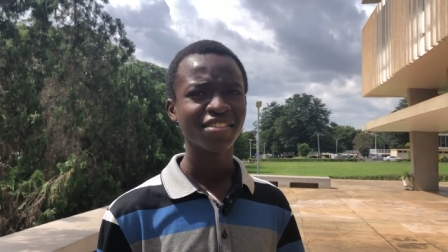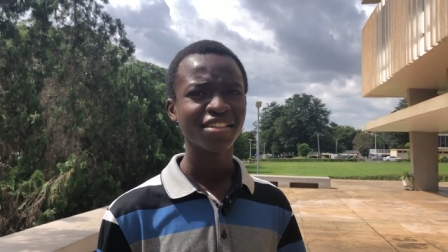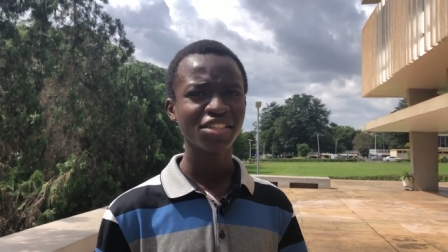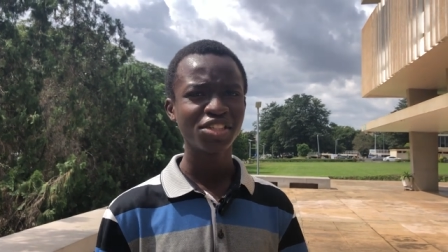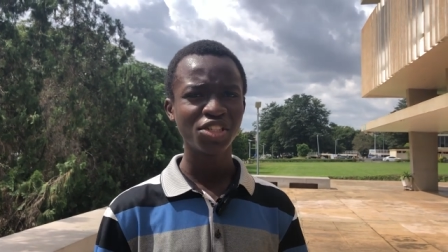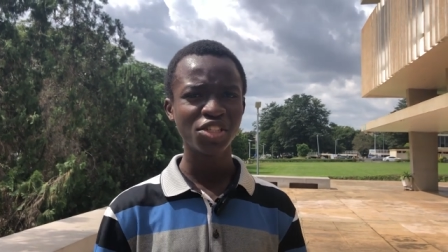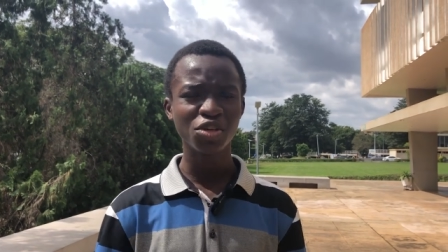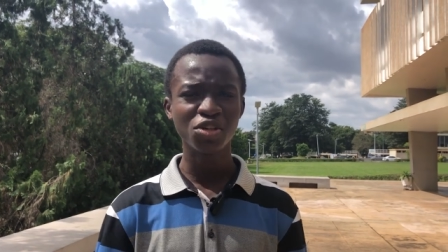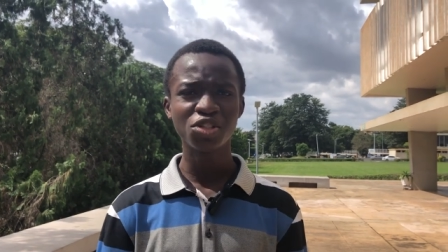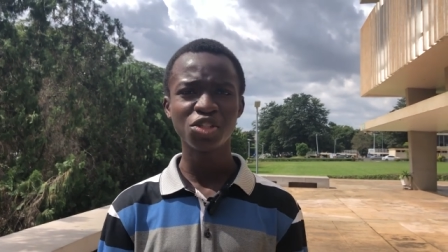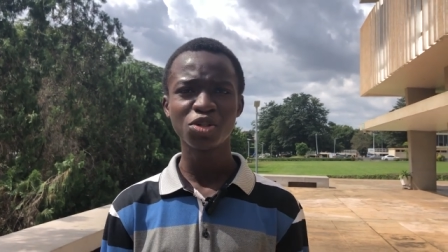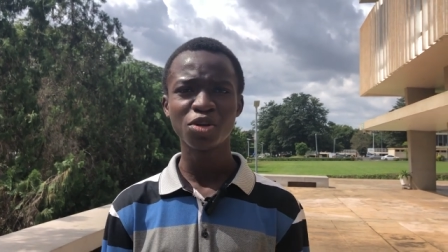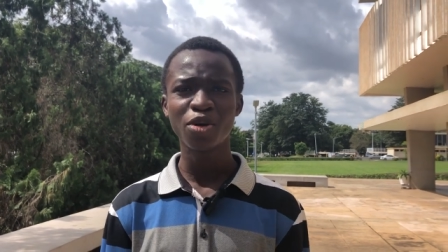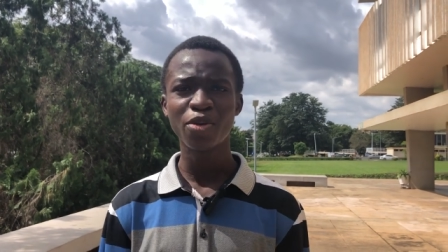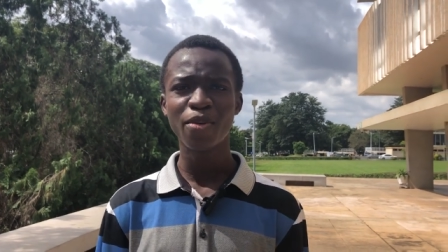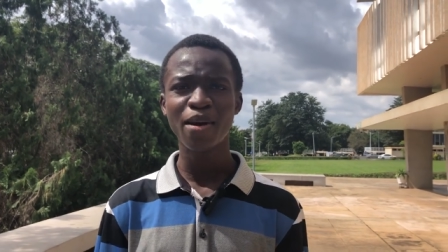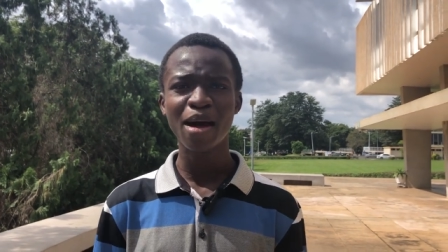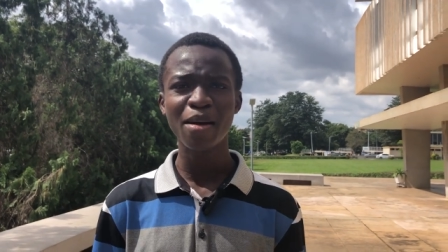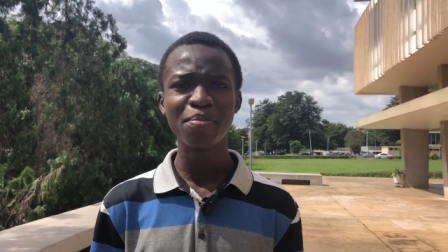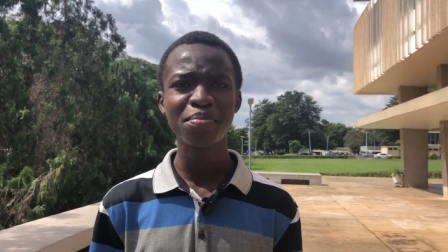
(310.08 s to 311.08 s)
this show to
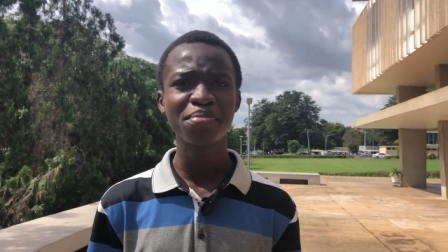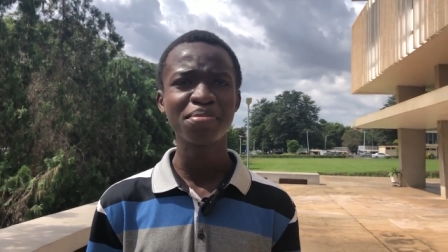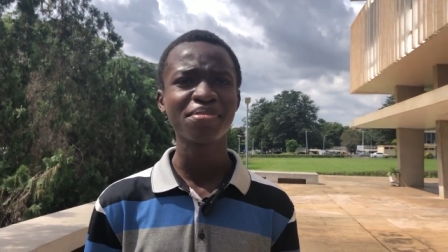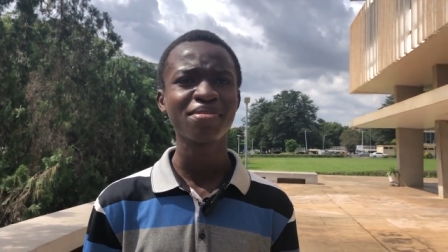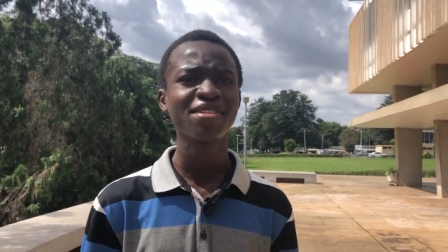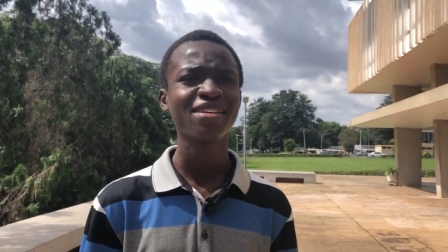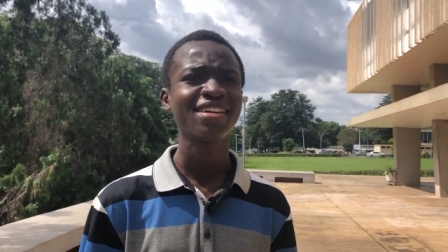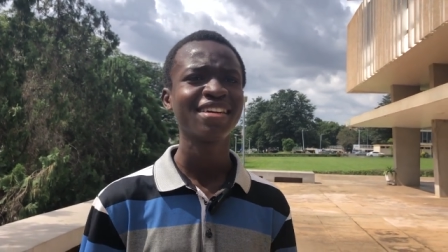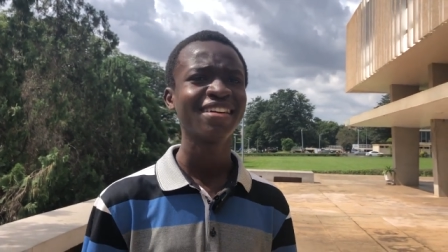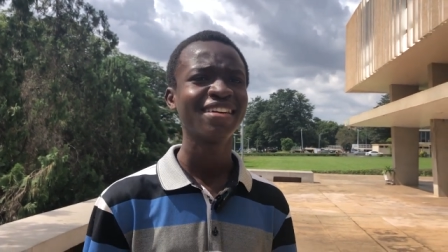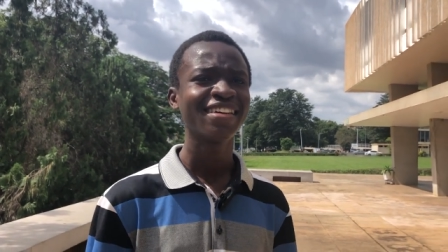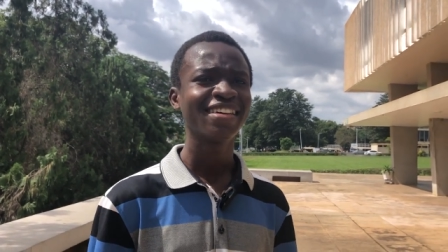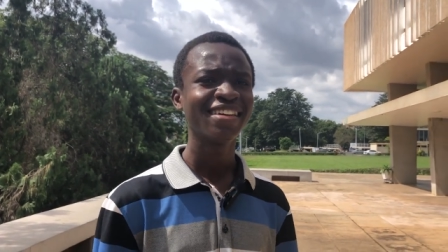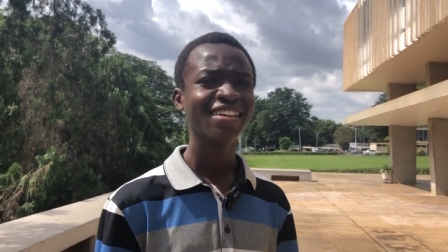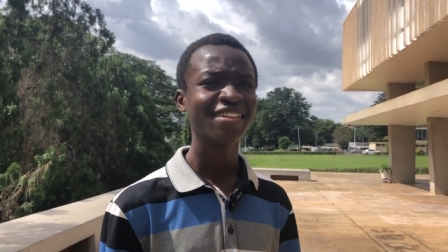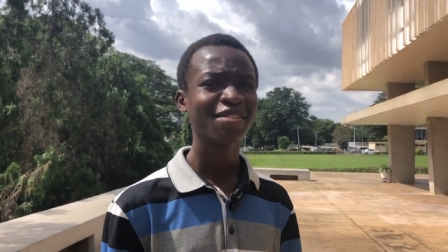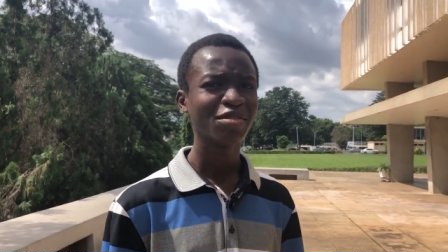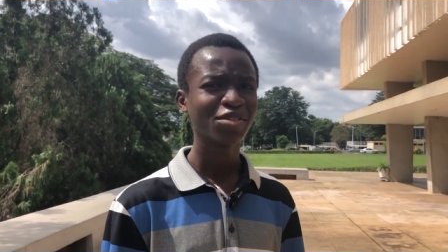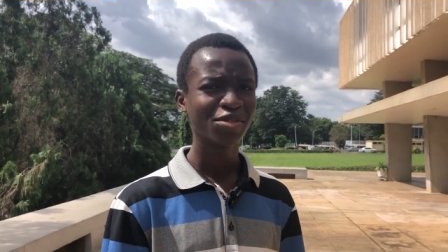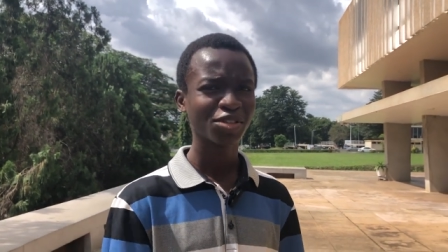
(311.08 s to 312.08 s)
a wrap.
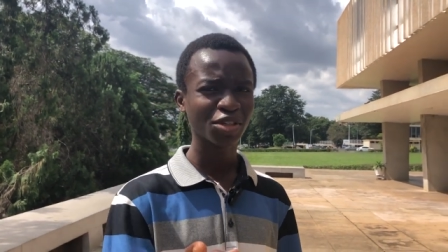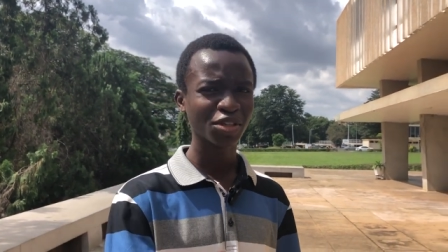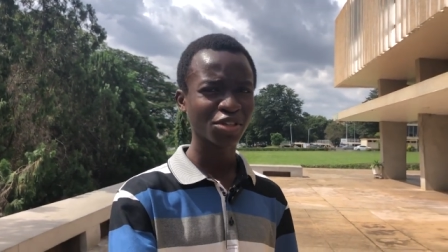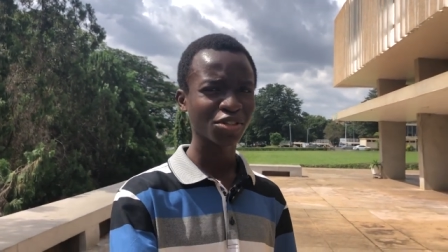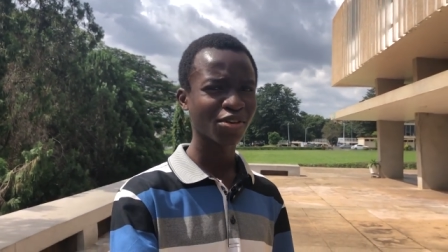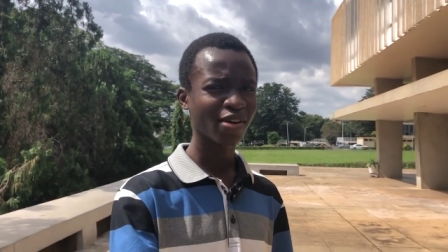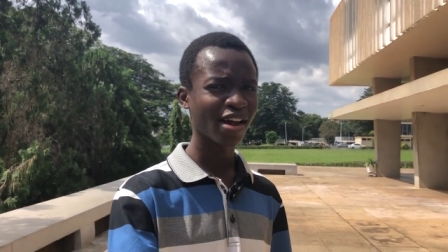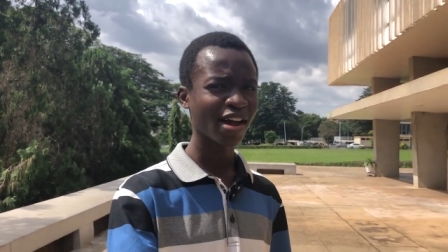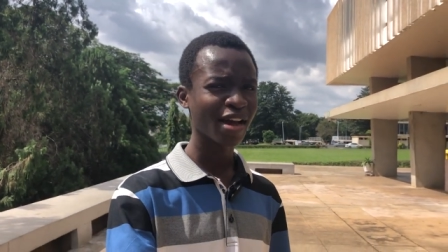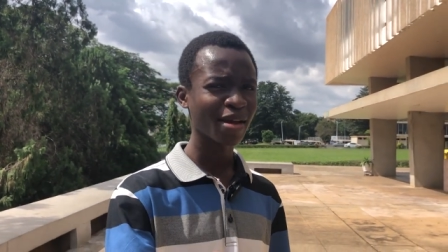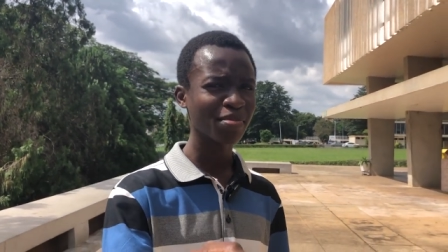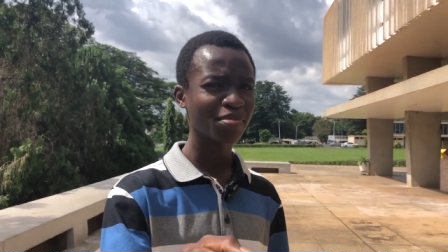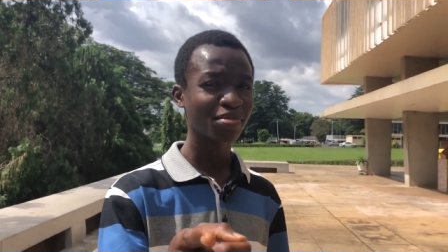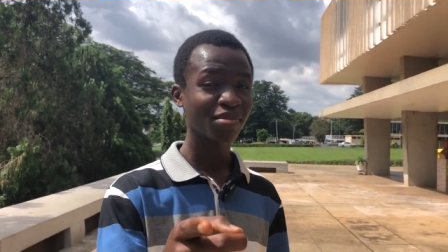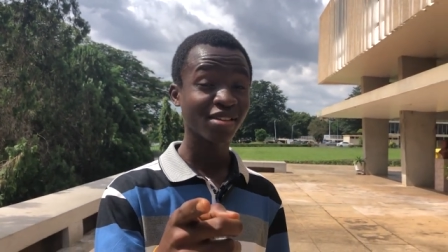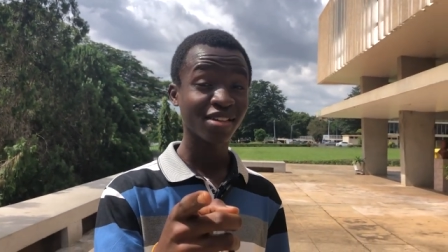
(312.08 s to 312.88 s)
Subscribe